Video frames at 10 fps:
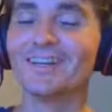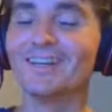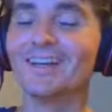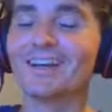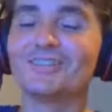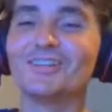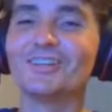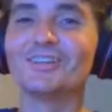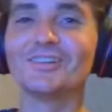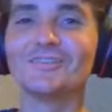Yeah, I should
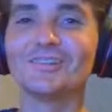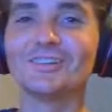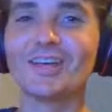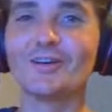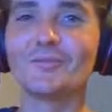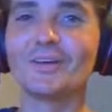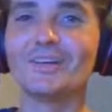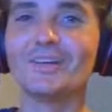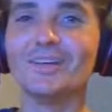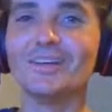have delivered it that way.
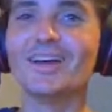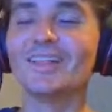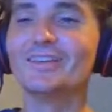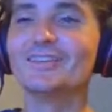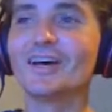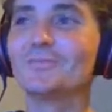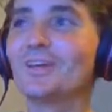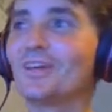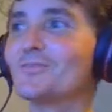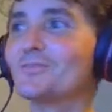I think Tom
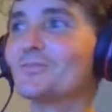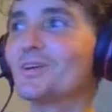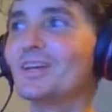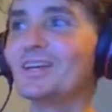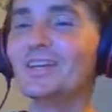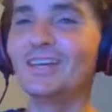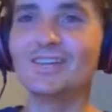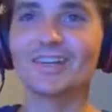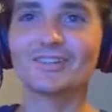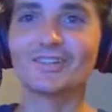Kelly was right. He,
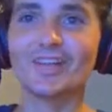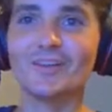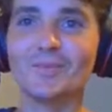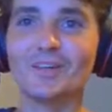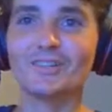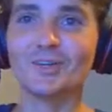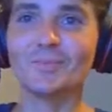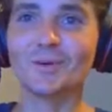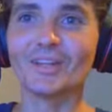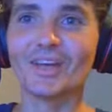he actually gave me a tip
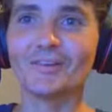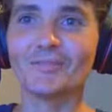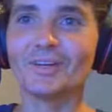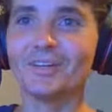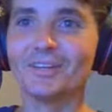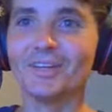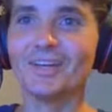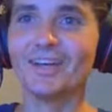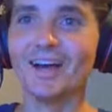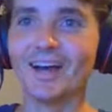on that one.
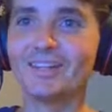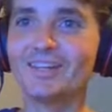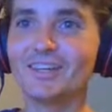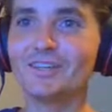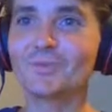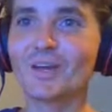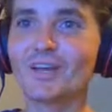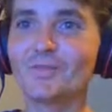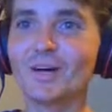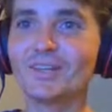I think he's right
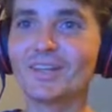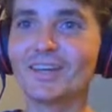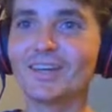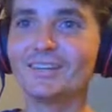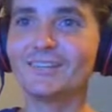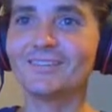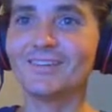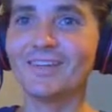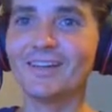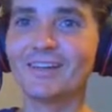about that.
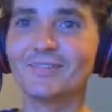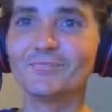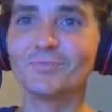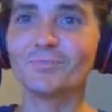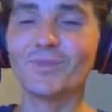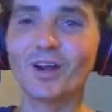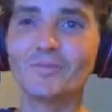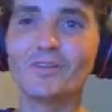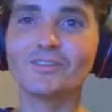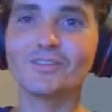Yeah.
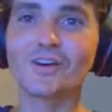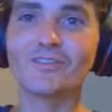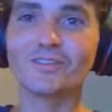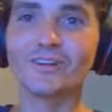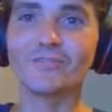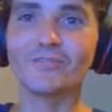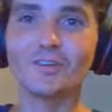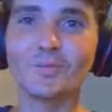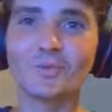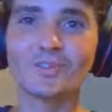Arby's is offering a
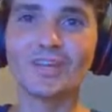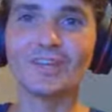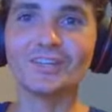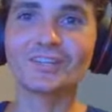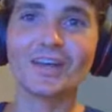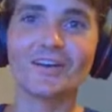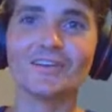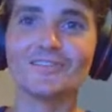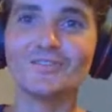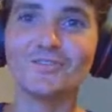50% discount
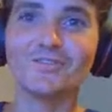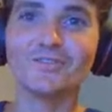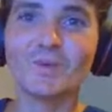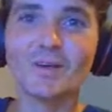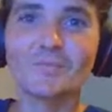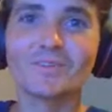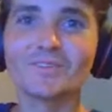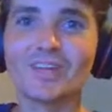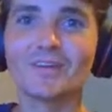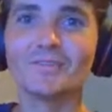on two of its popular
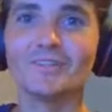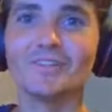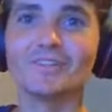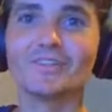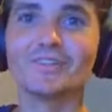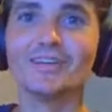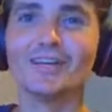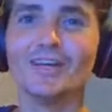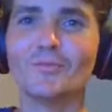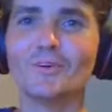sandwiches.
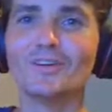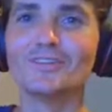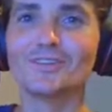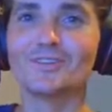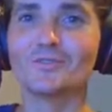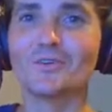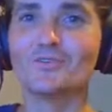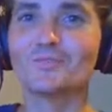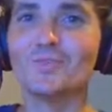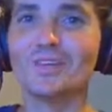What is it? The
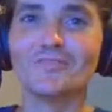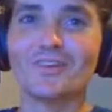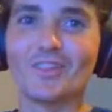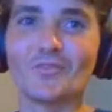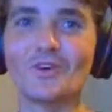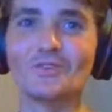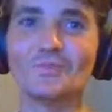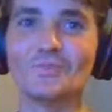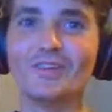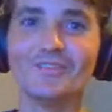roast beef and the
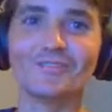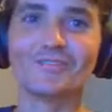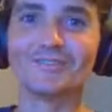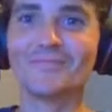roast beef?